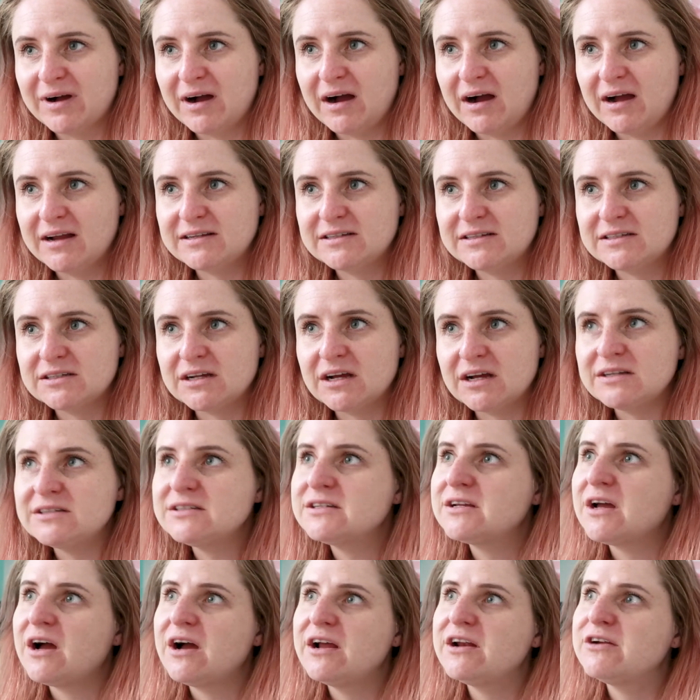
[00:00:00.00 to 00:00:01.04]
I
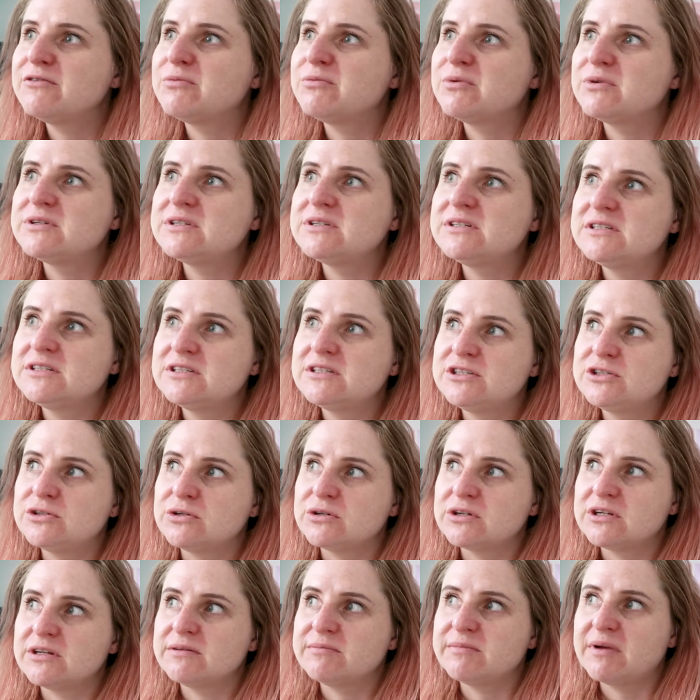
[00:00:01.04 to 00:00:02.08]
just kind of wanted to
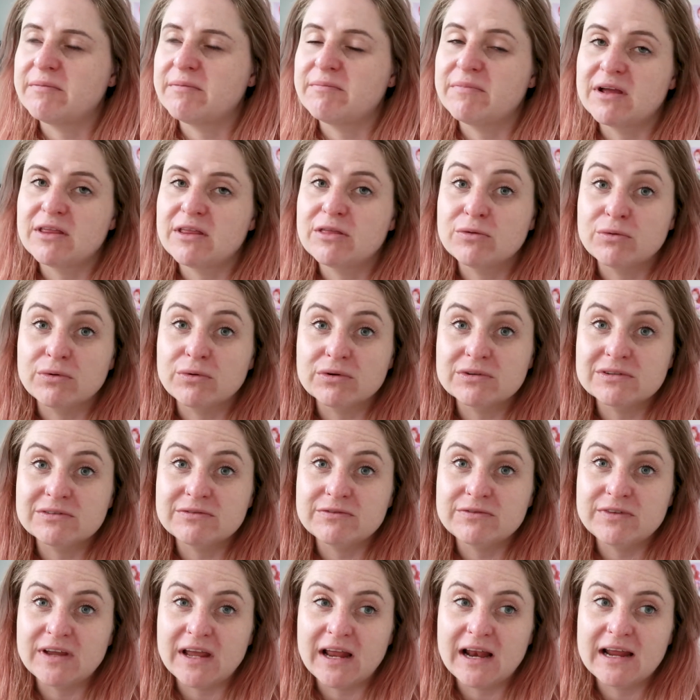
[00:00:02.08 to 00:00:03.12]
document my thoughts
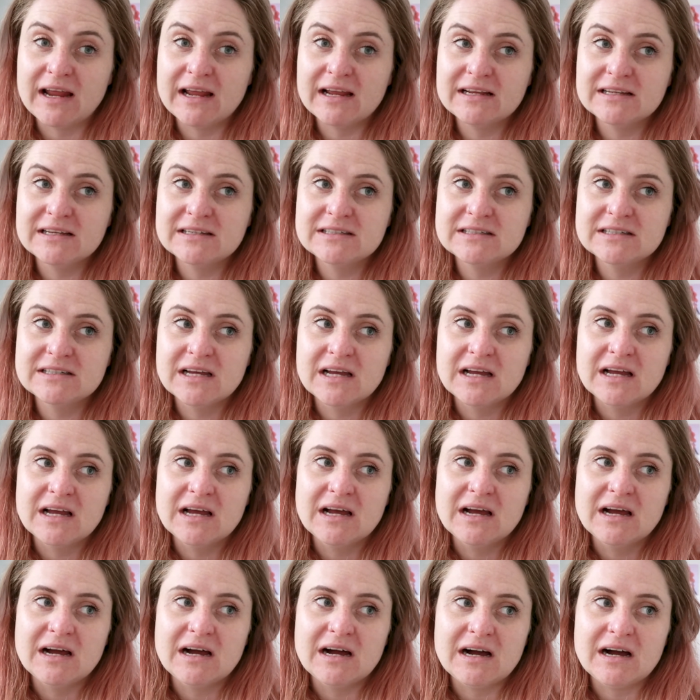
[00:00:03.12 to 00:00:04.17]
and feelings.
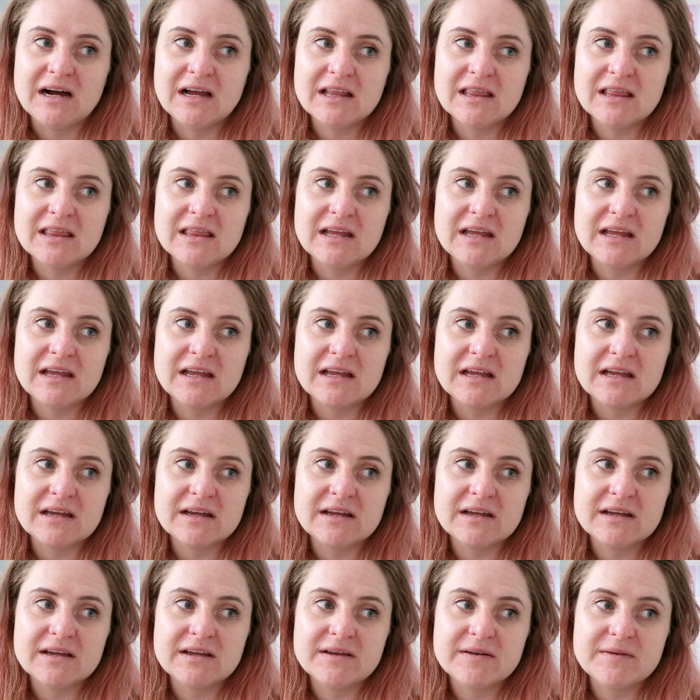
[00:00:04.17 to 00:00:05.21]
I think,
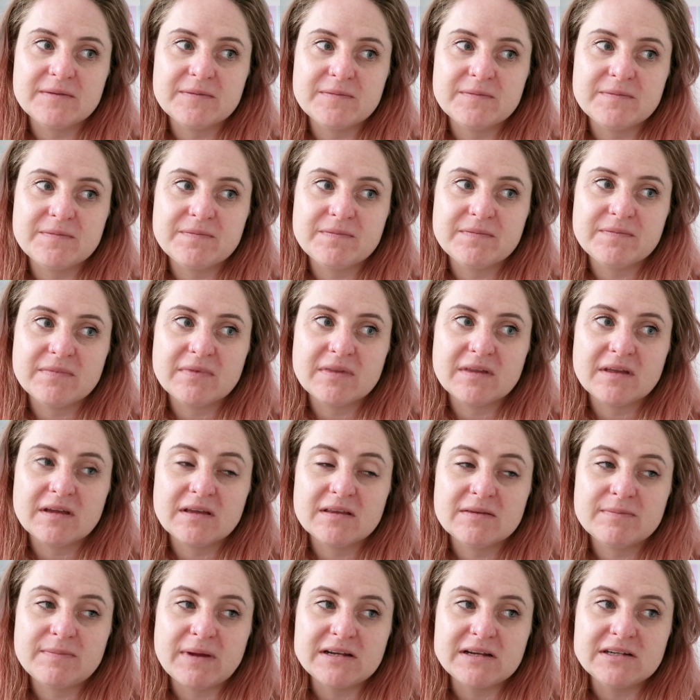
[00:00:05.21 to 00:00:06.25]

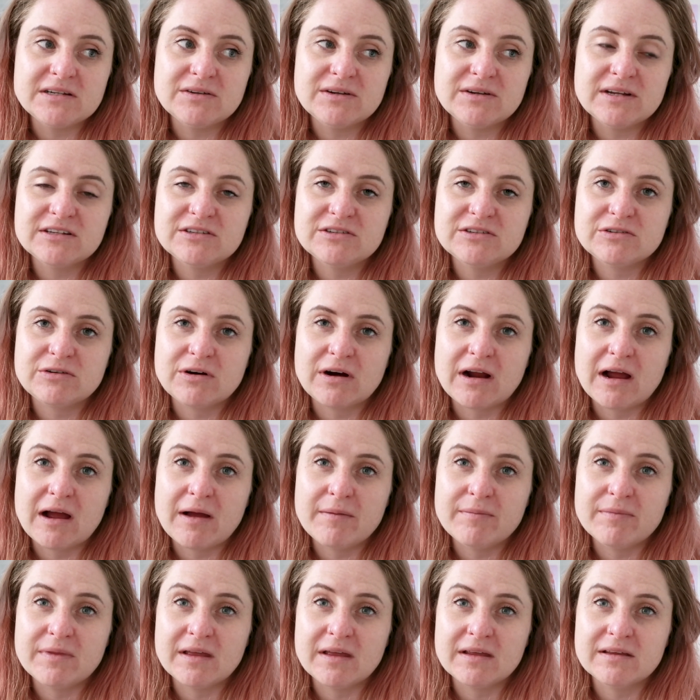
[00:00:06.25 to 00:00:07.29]
especially on
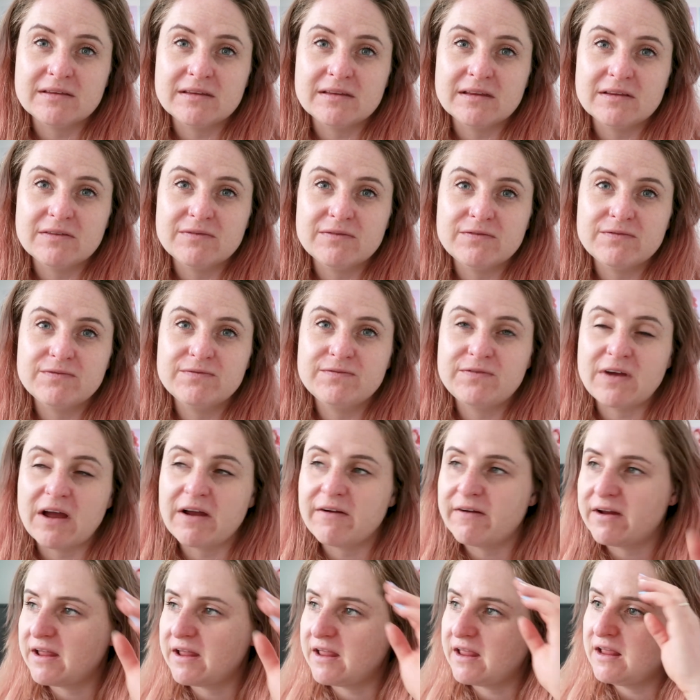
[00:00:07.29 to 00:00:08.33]
Instagram, there's this
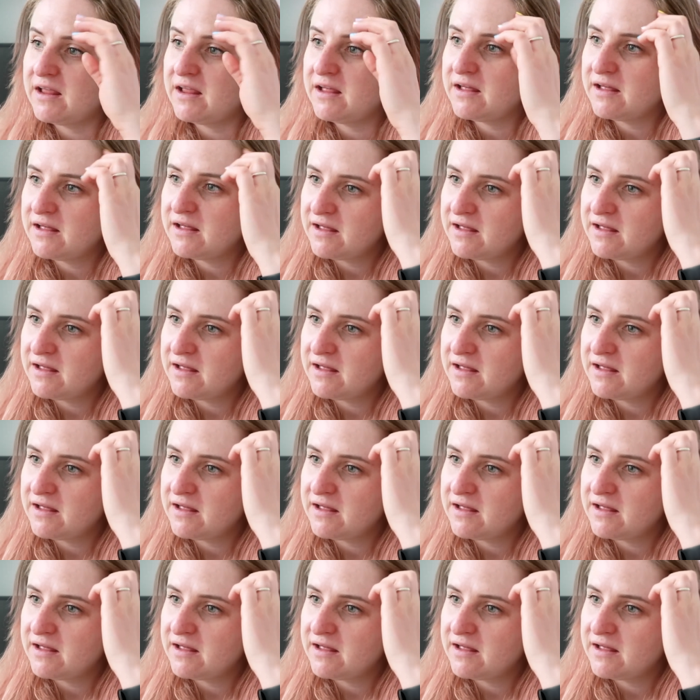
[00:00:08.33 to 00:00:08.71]
very